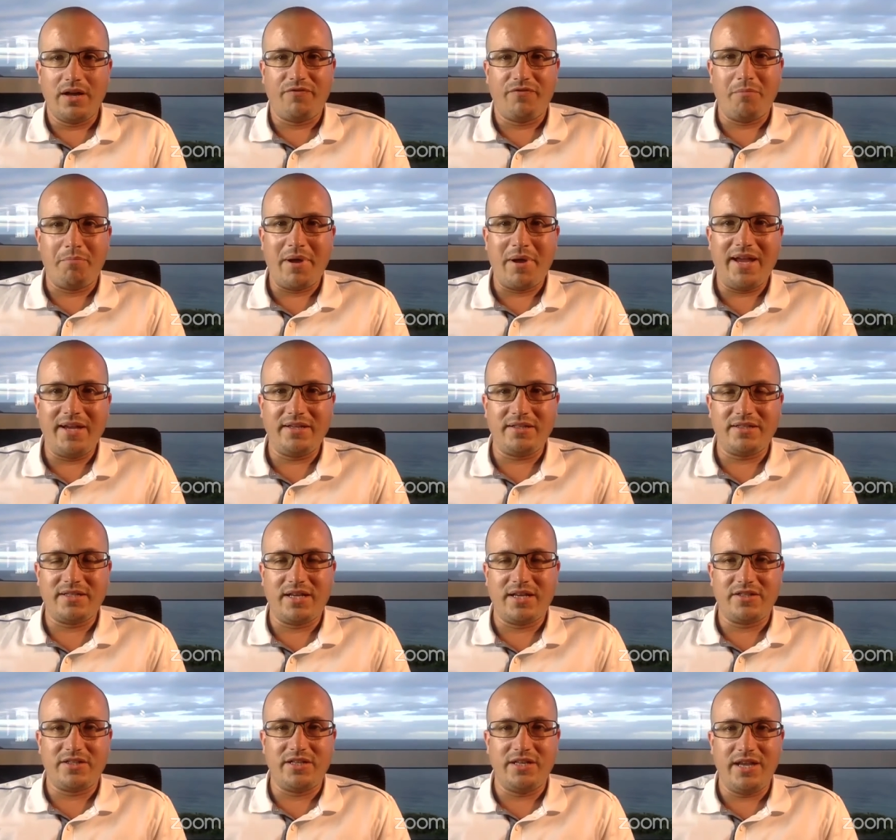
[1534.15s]
for banks
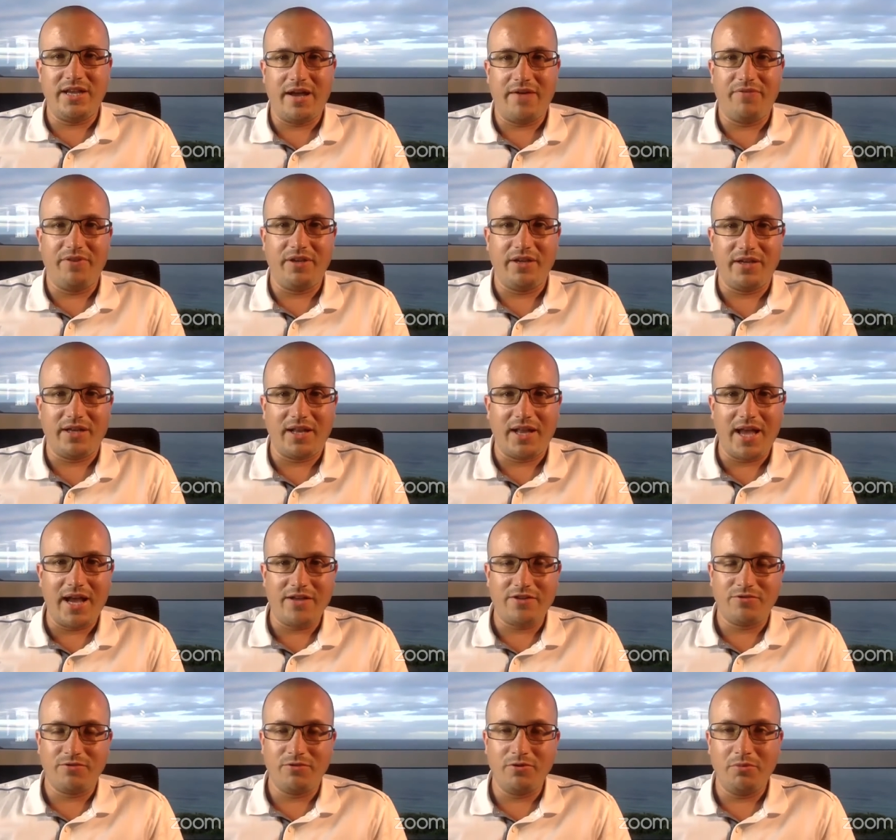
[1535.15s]
actually having
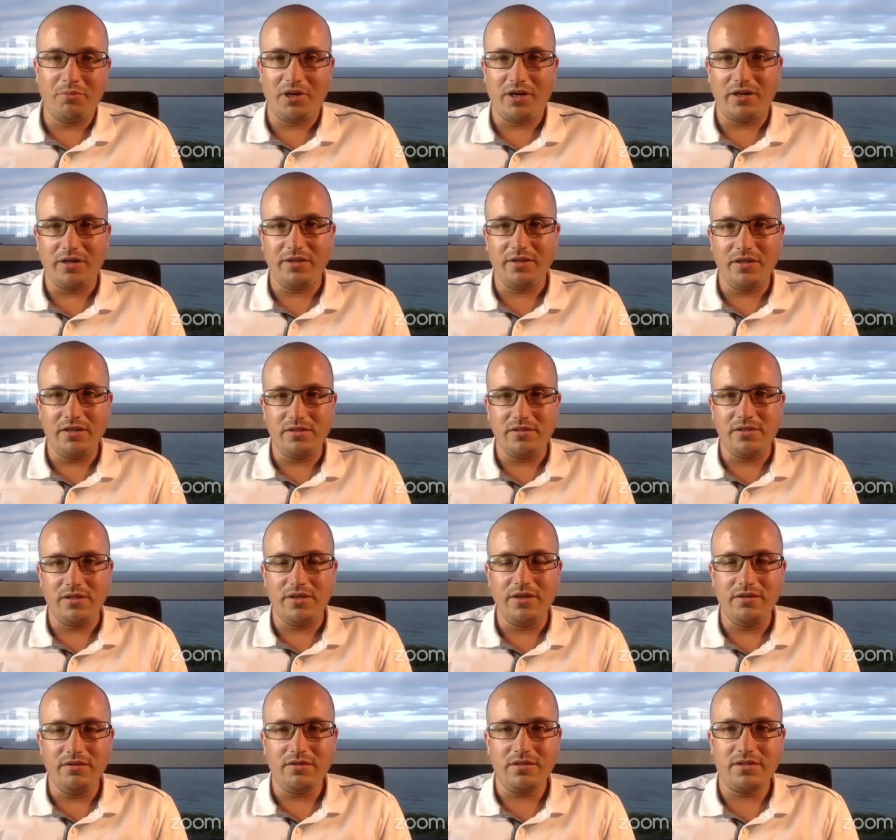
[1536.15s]
collateral behind those
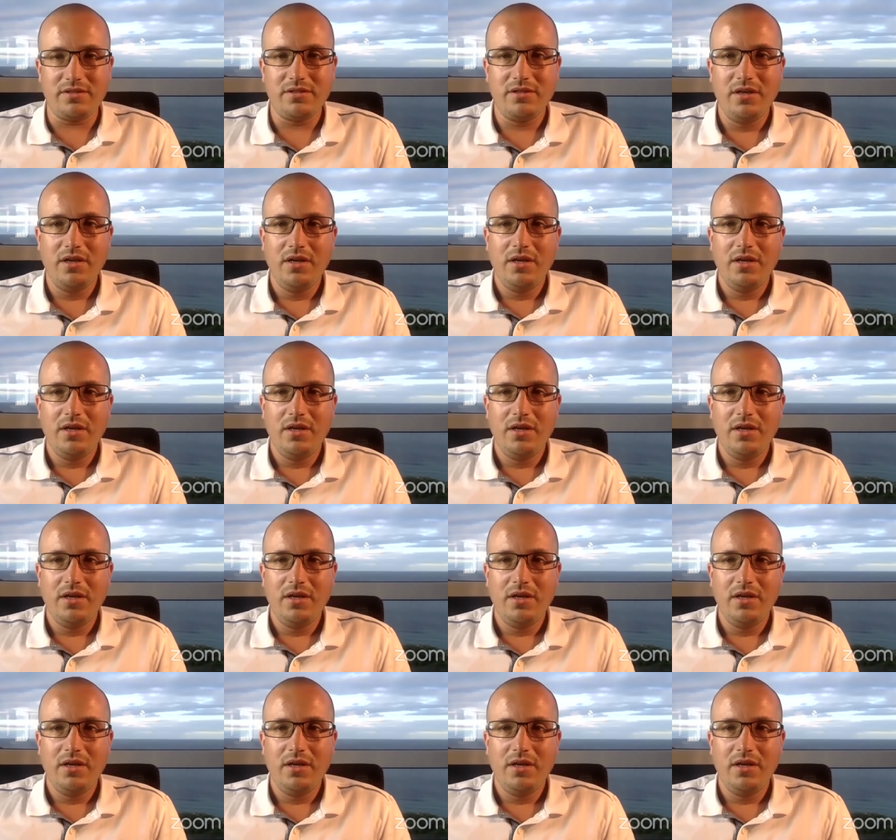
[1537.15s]
loans